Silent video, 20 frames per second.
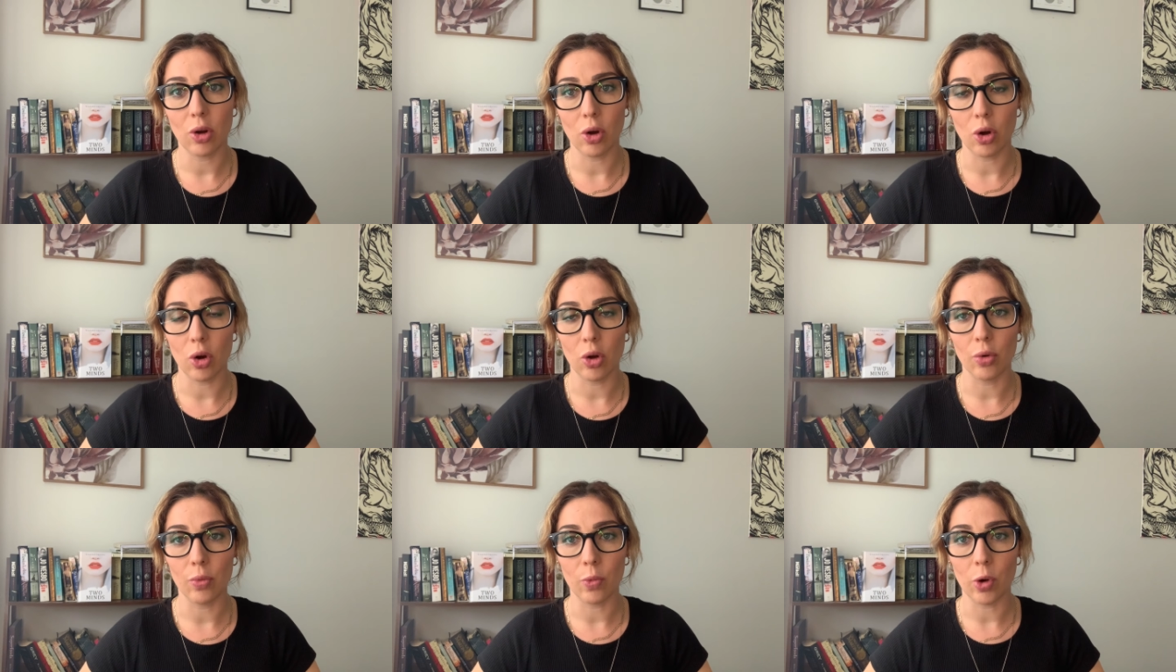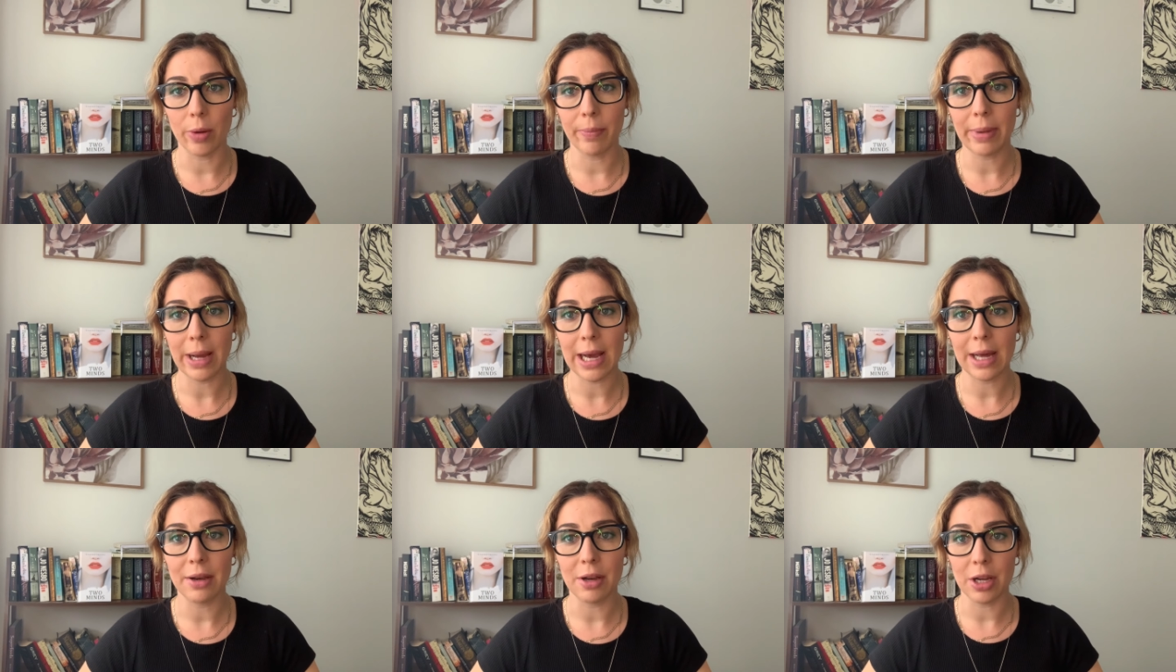on
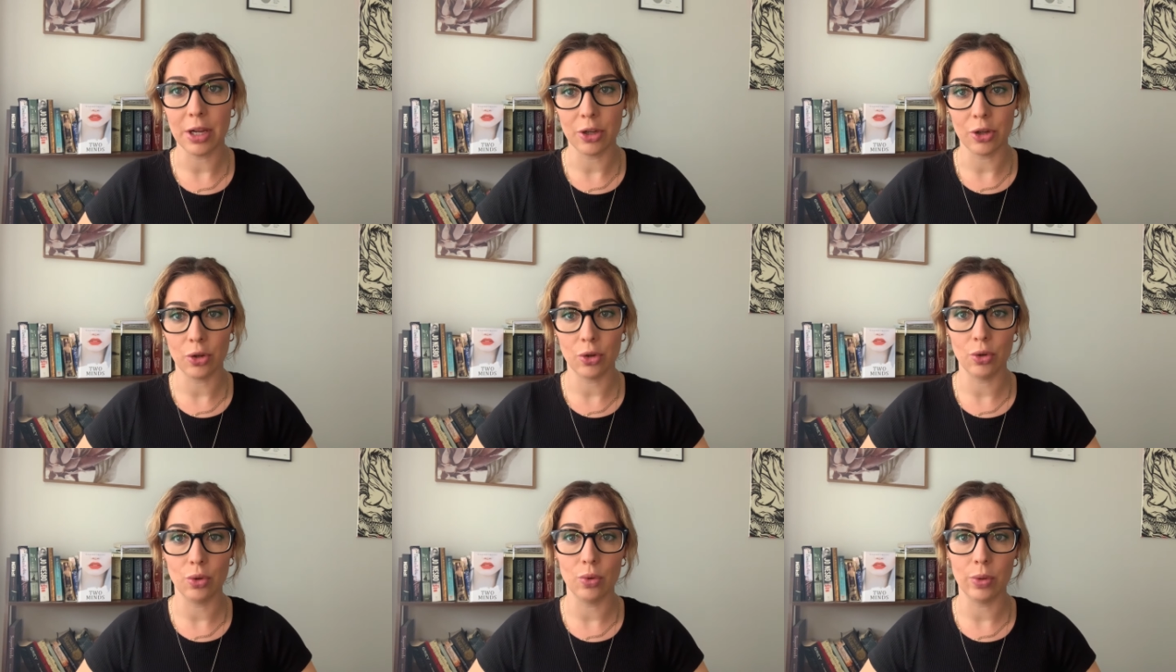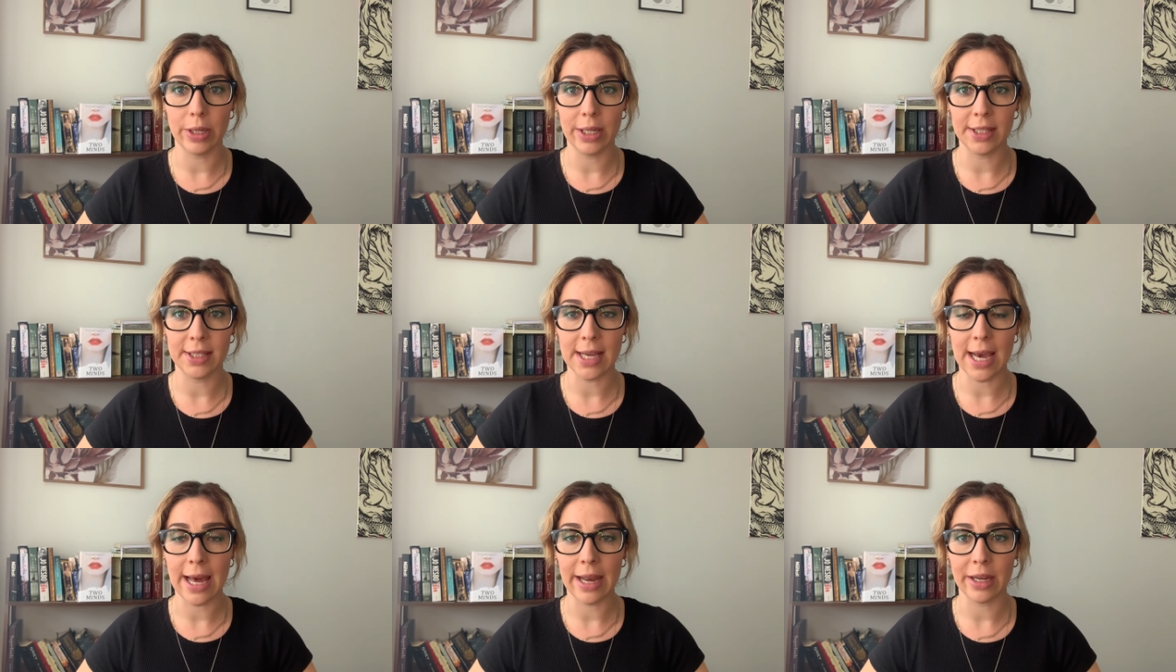Wattpad and who
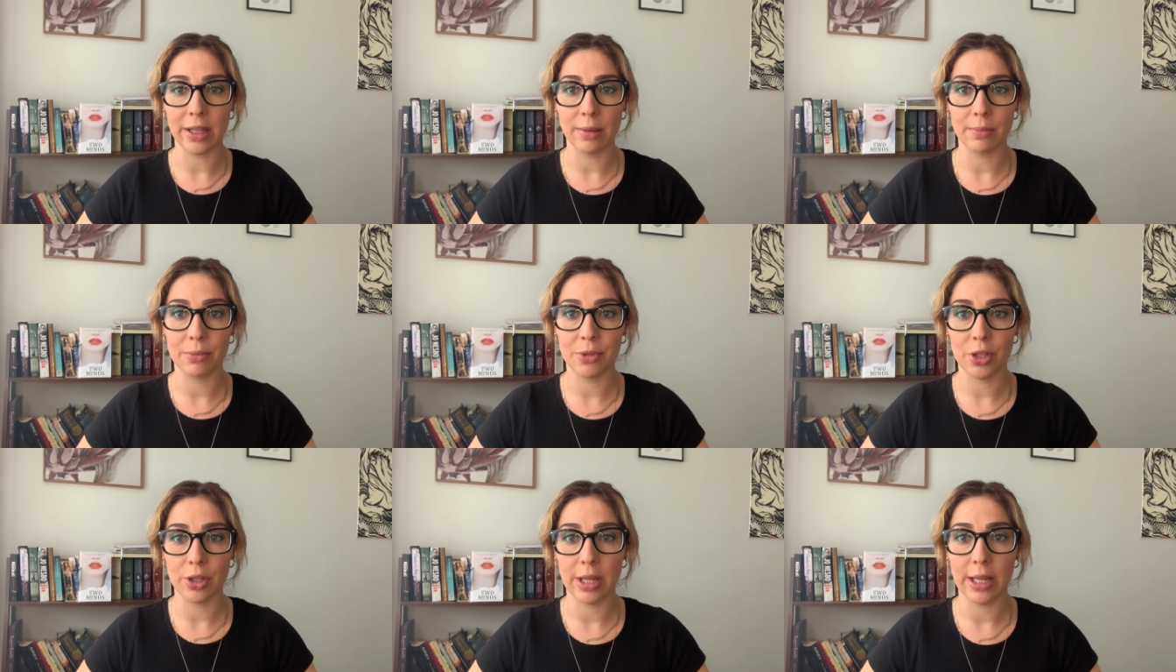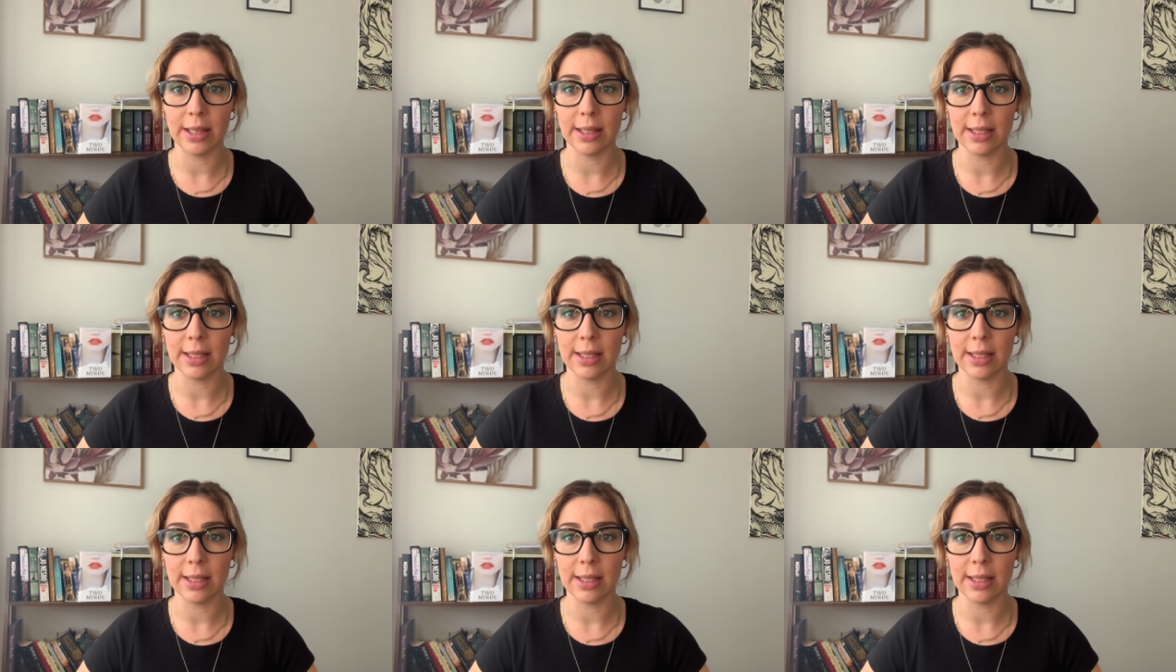is adding them to their